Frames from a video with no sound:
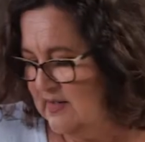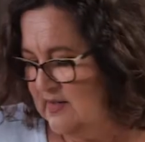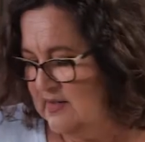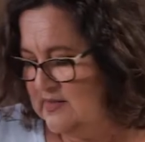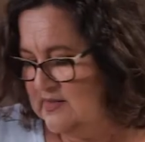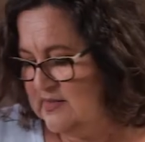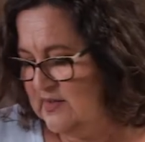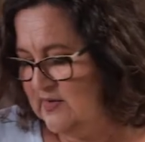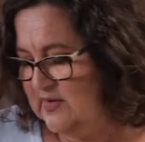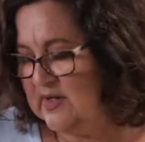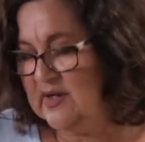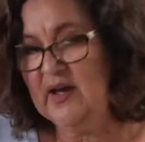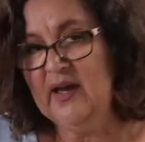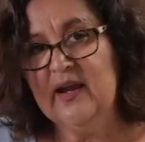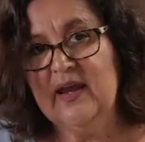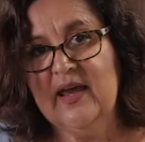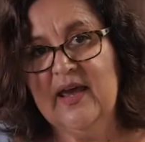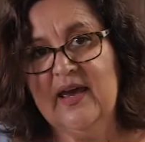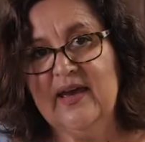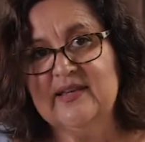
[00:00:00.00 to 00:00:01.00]
So it
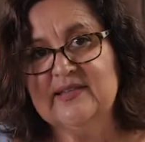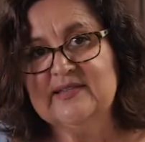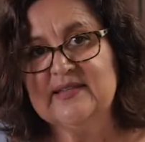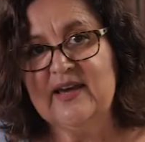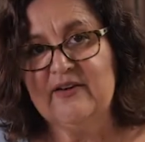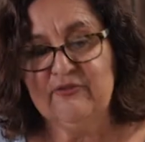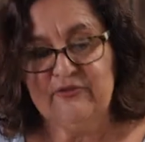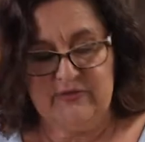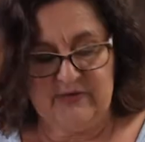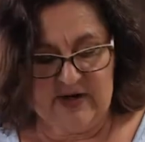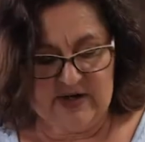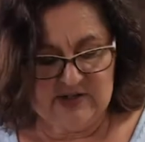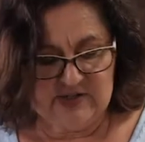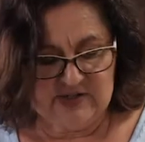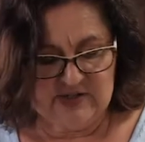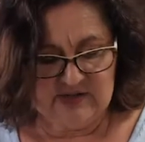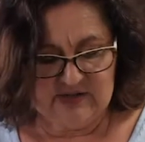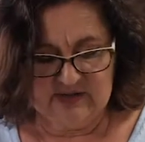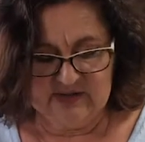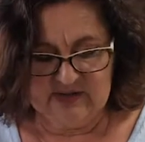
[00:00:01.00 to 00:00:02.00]
kind of has that
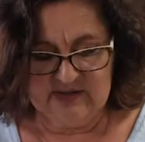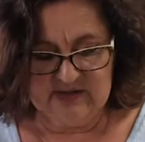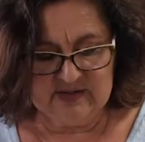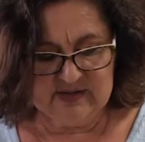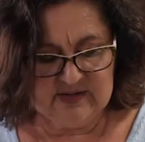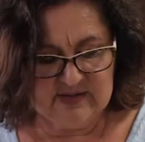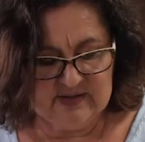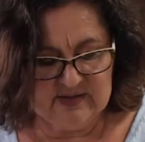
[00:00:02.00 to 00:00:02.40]
fresh look,